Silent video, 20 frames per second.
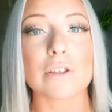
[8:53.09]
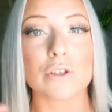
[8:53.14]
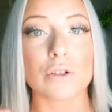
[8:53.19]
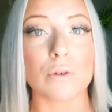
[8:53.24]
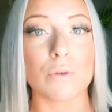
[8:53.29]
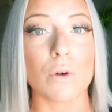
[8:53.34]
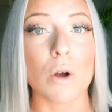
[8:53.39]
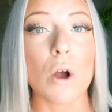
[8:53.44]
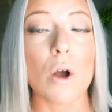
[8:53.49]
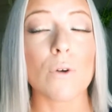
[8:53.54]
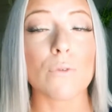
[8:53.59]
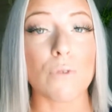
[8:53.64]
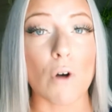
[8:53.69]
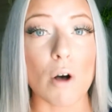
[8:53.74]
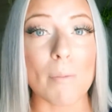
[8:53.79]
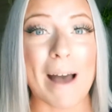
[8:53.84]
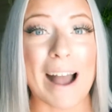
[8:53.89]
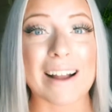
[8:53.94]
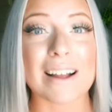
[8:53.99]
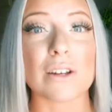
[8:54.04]
to fall
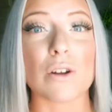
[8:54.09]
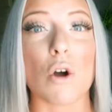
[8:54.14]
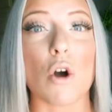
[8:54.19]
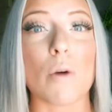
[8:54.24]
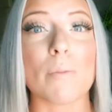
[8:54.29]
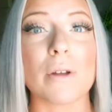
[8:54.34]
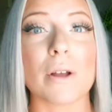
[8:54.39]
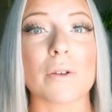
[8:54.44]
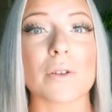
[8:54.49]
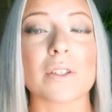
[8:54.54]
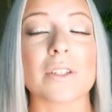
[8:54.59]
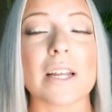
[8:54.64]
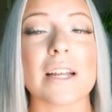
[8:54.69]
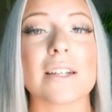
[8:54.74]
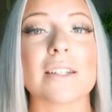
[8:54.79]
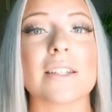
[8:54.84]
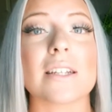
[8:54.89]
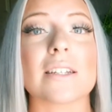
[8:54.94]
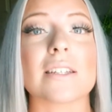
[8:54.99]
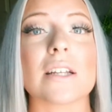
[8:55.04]
back into
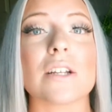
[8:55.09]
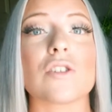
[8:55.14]
homeostasis.